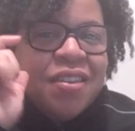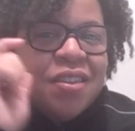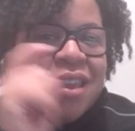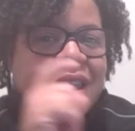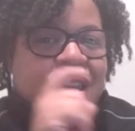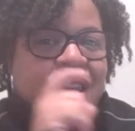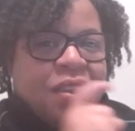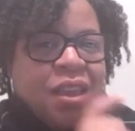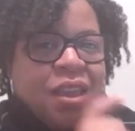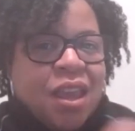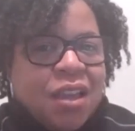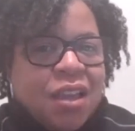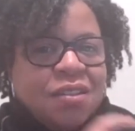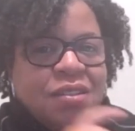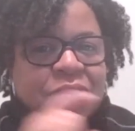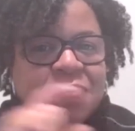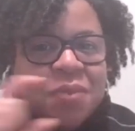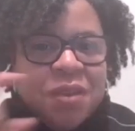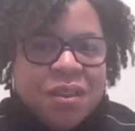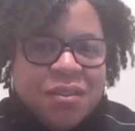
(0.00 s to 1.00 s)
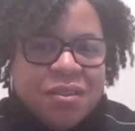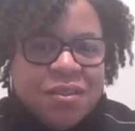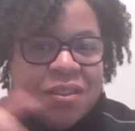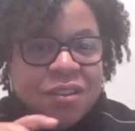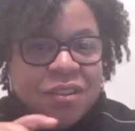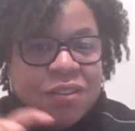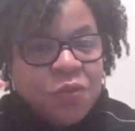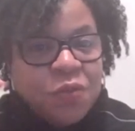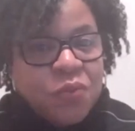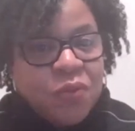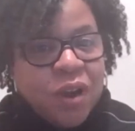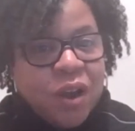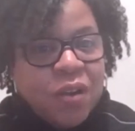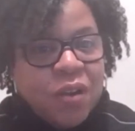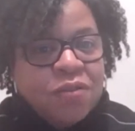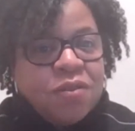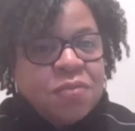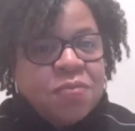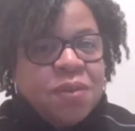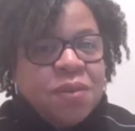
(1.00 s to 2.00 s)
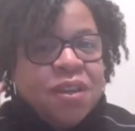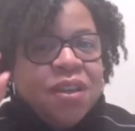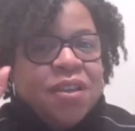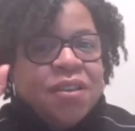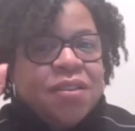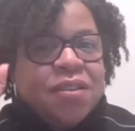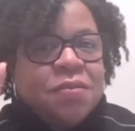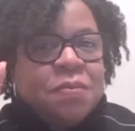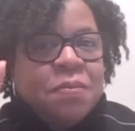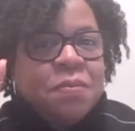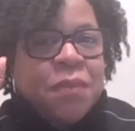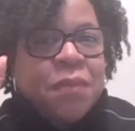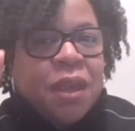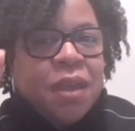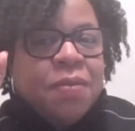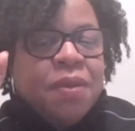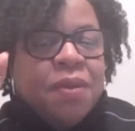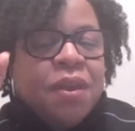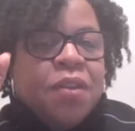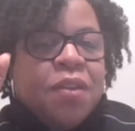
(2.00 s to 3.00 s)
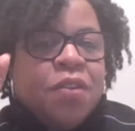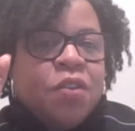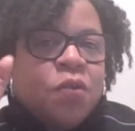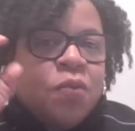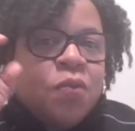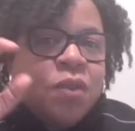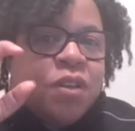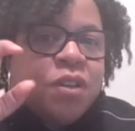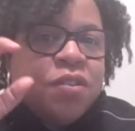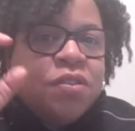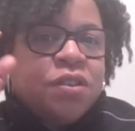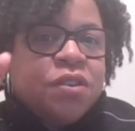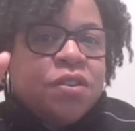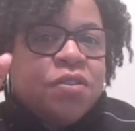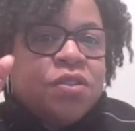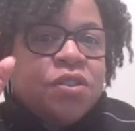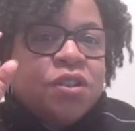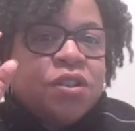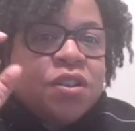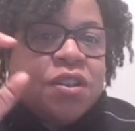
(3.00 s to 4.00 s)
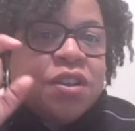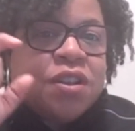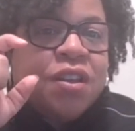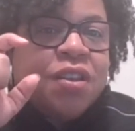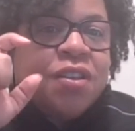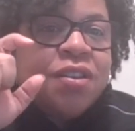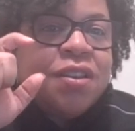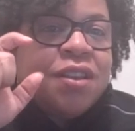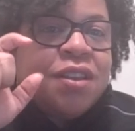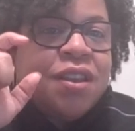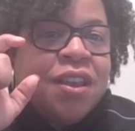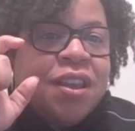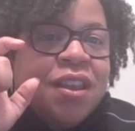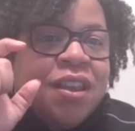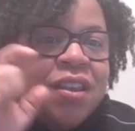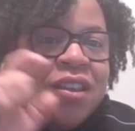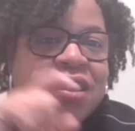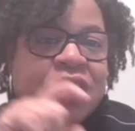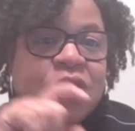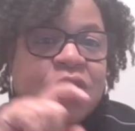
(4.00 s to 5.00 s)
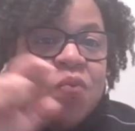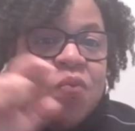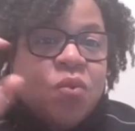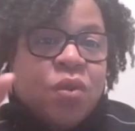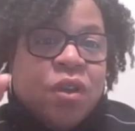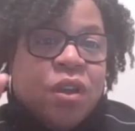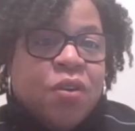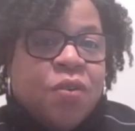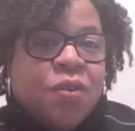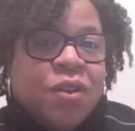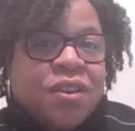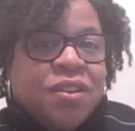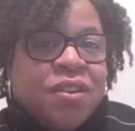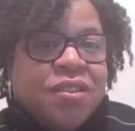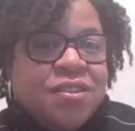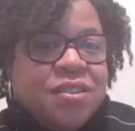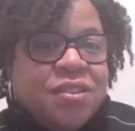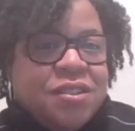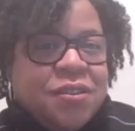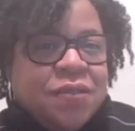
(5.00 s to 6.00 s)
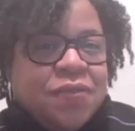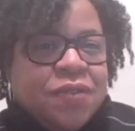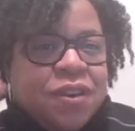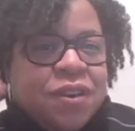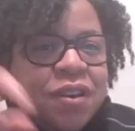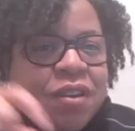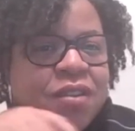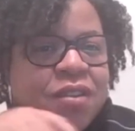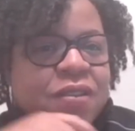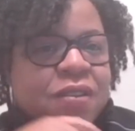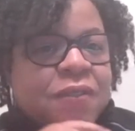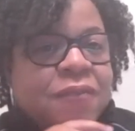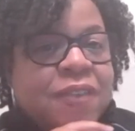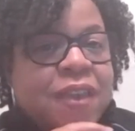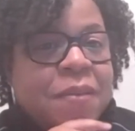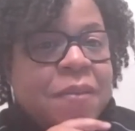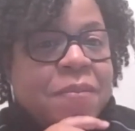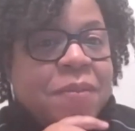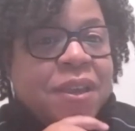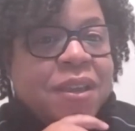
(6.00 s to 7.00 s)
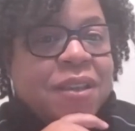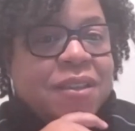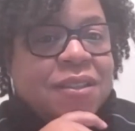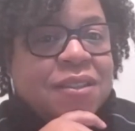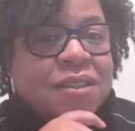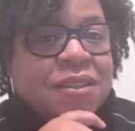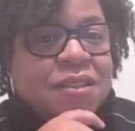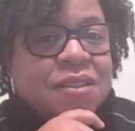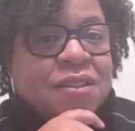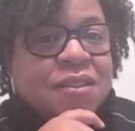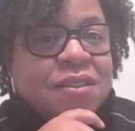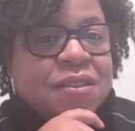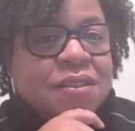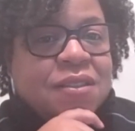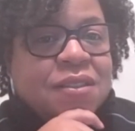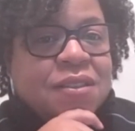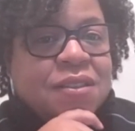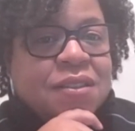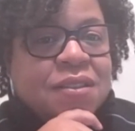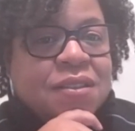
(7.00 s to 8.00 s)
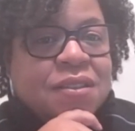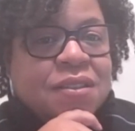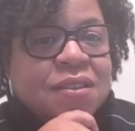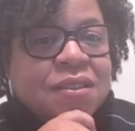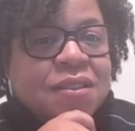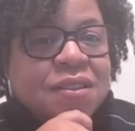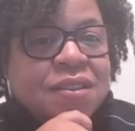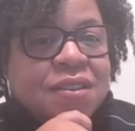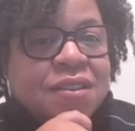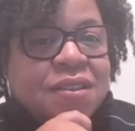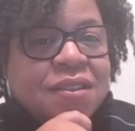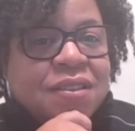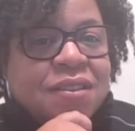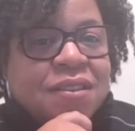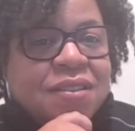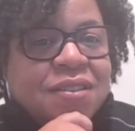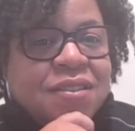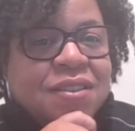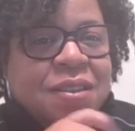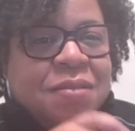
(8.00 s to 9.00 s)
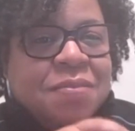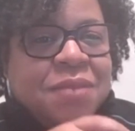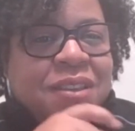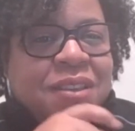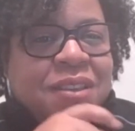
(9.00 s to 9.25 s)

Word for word: that it has to be this route, because maybe your research could lend well in a different area, if that makes sense. Does that